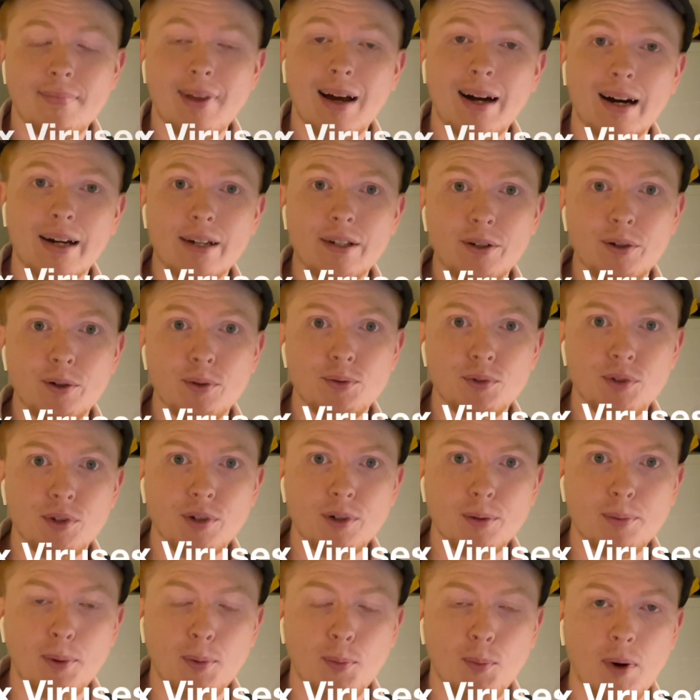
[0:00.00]
Hi
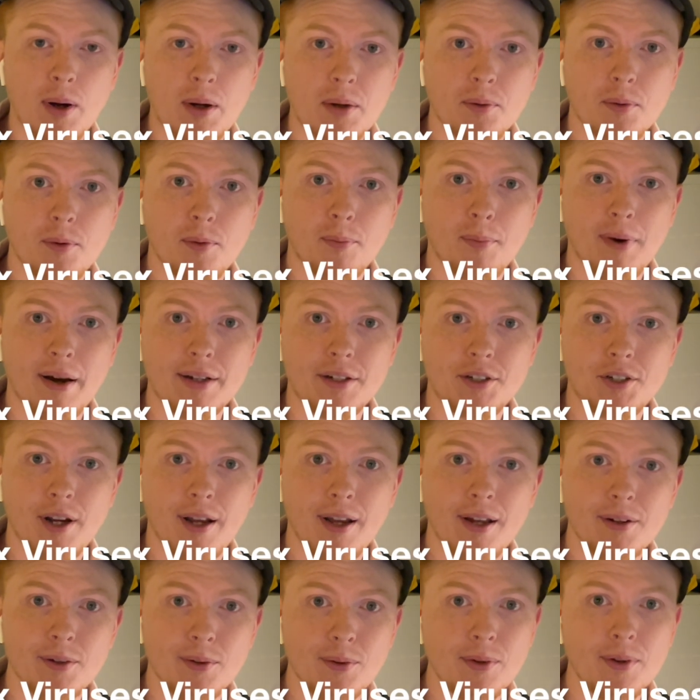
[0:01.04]
YouTube and welcome to my
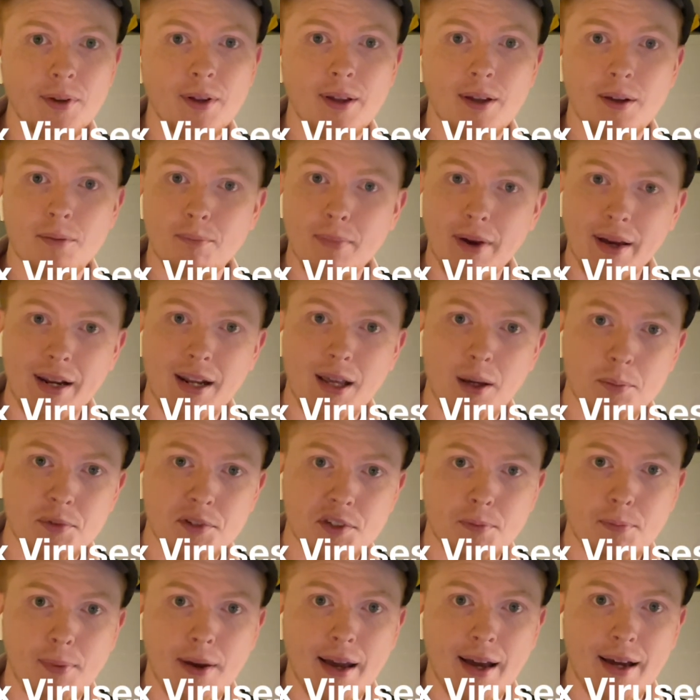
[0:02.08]
channel. My name
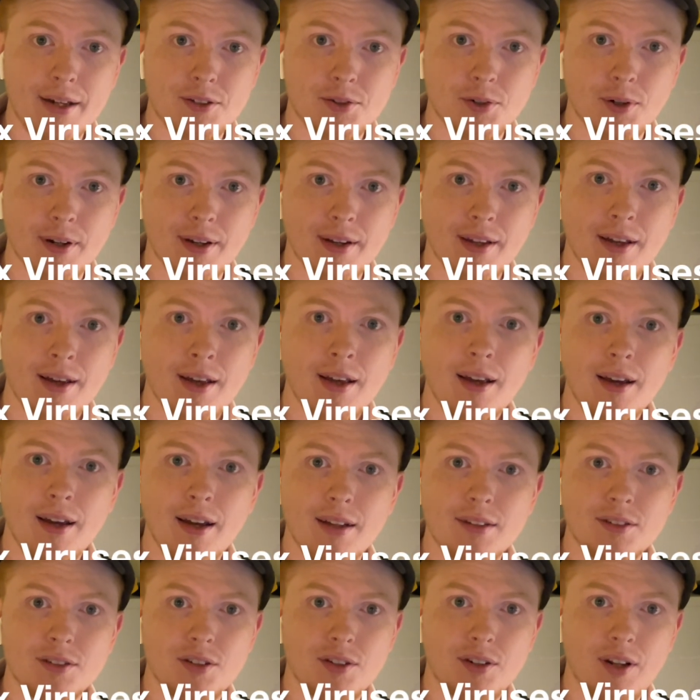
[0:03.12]
is Patrick
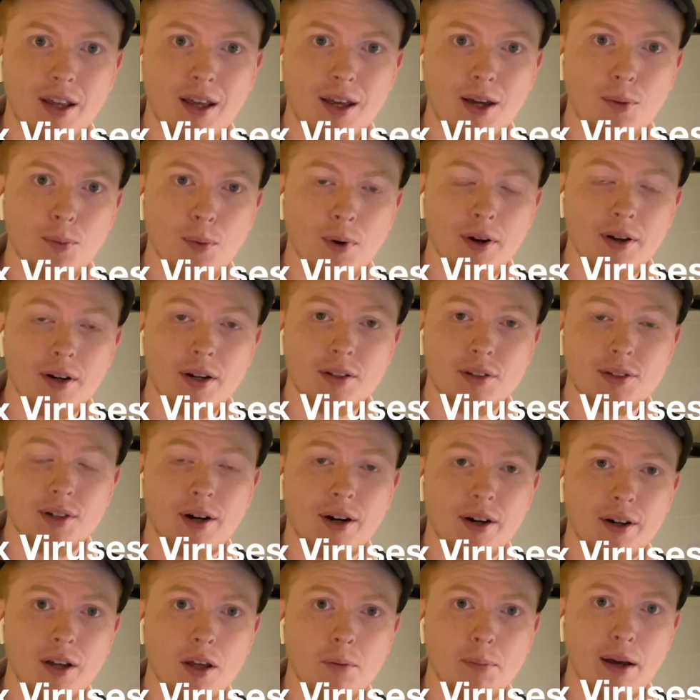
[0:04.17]
and today we're going to
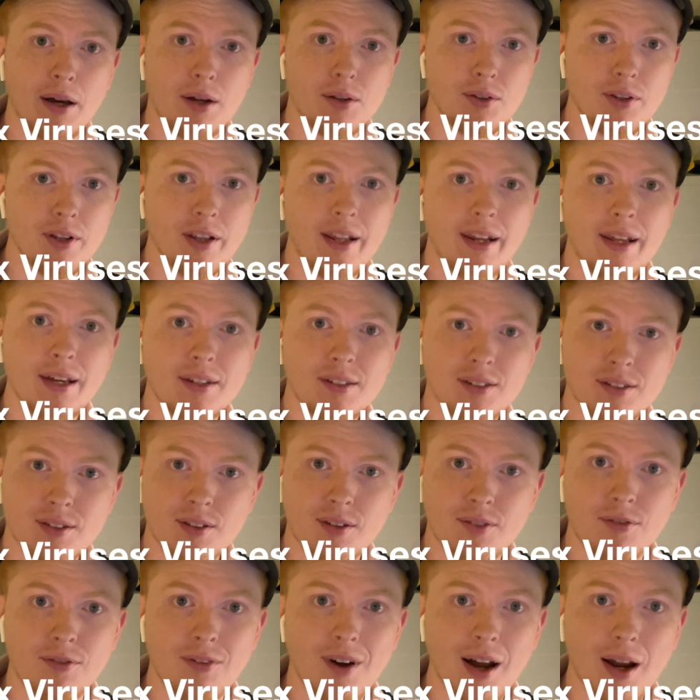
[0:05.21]
talk about
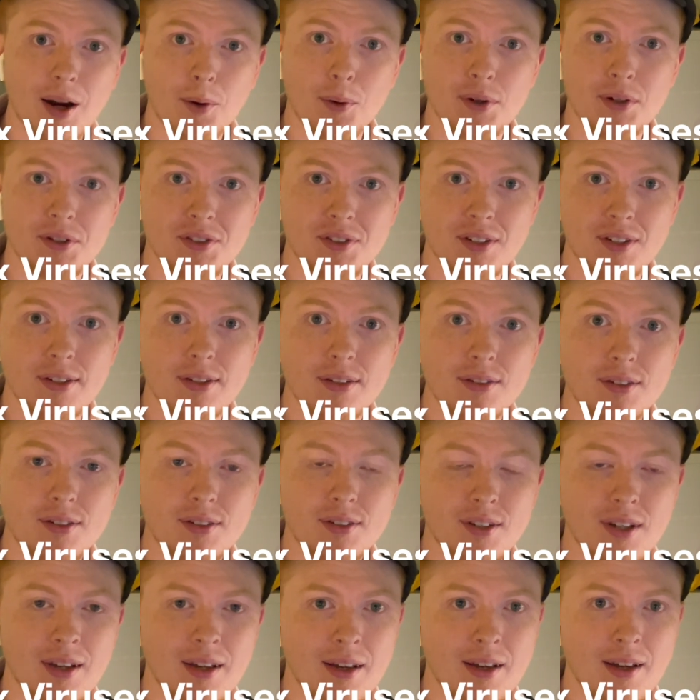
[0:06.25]
Linux
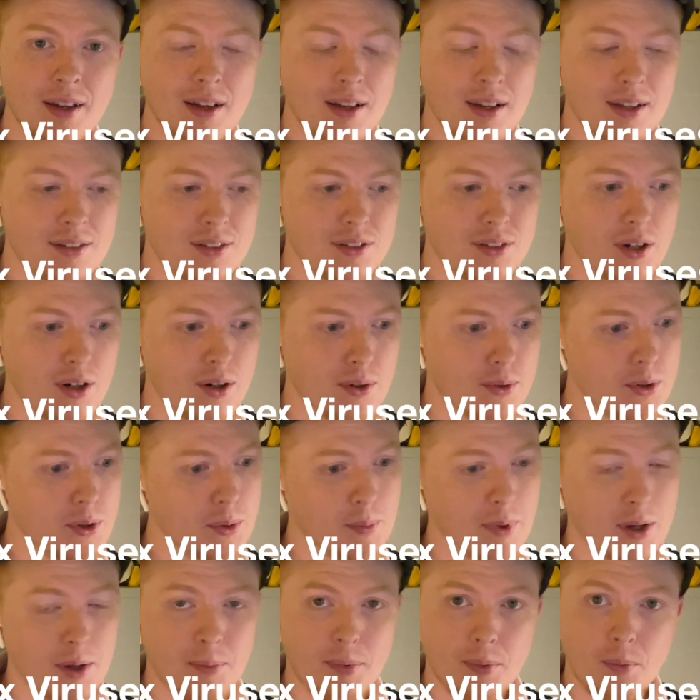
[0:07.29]
viruses. So you
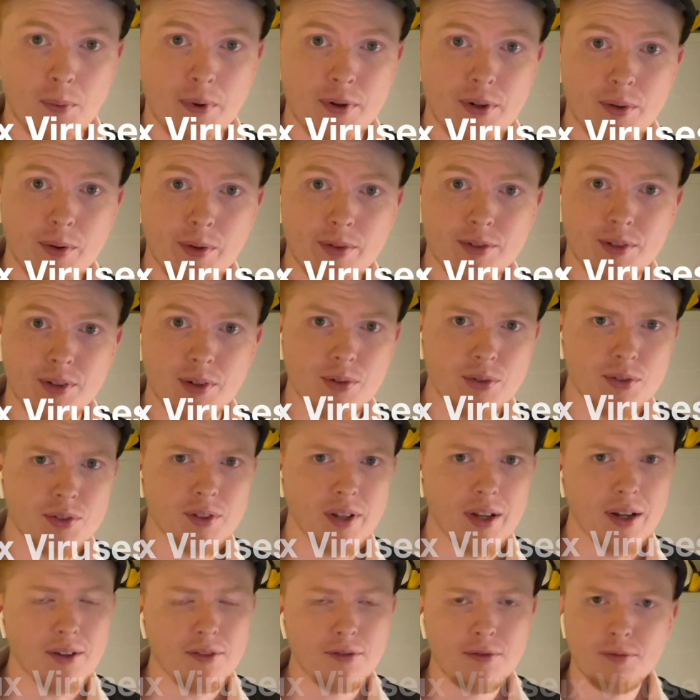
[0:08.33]
might be wondering to
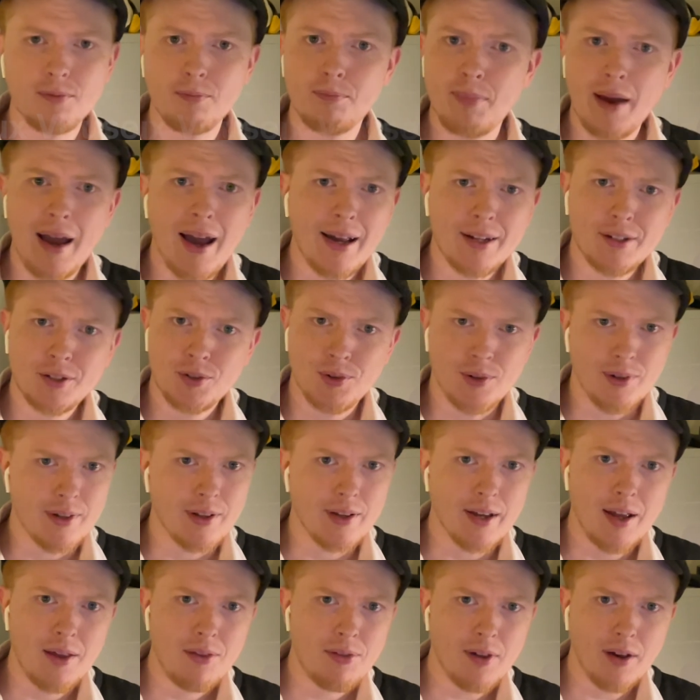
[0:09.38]
yourself, Patrick,
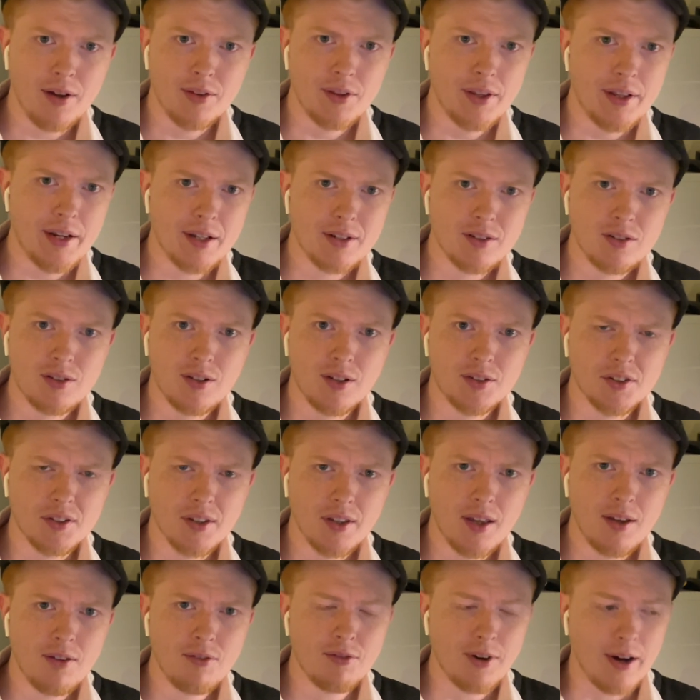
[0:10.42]
I thought Linux doesn't
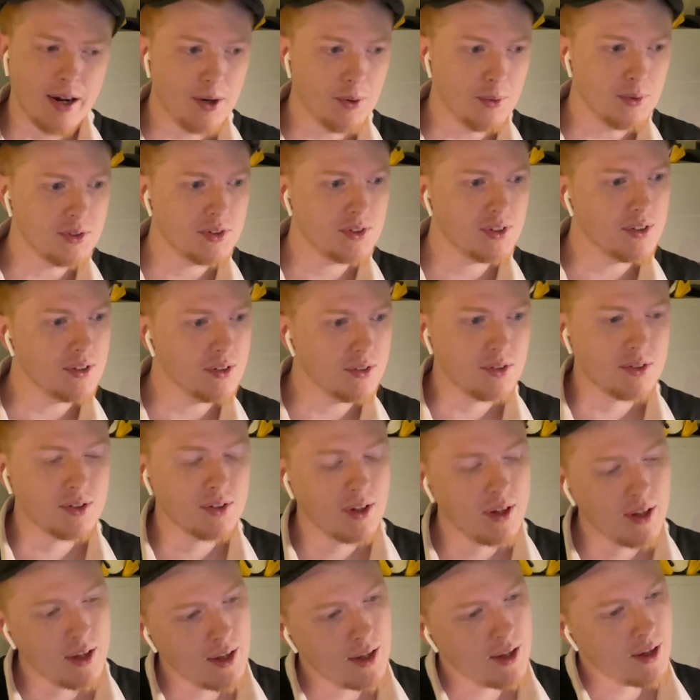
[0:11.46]
get
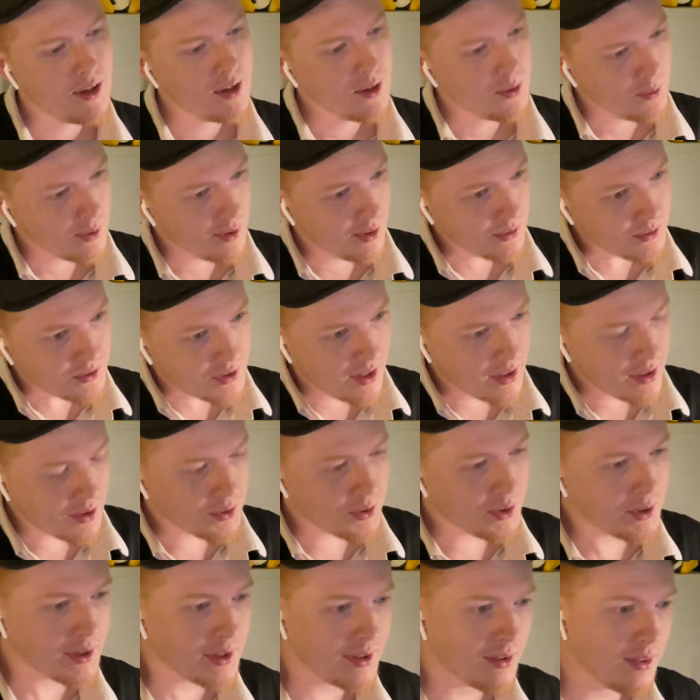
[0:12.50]
viruses. Well, take a
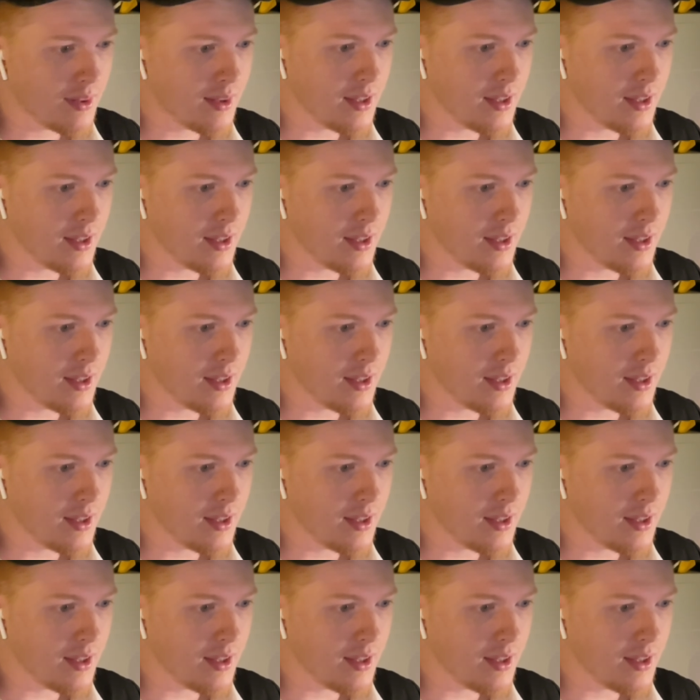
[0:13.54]
look at